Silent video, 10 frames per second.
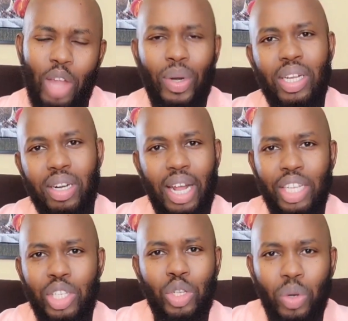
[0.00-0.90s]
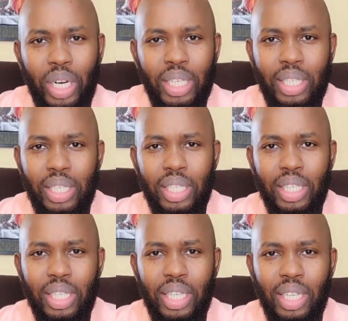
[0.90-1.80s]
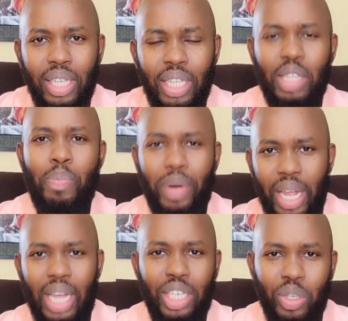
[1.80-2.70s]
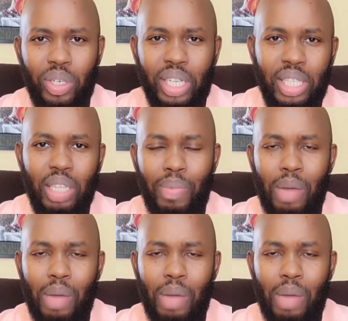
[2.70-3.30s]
And when Christ told us in the prayer he taught us in the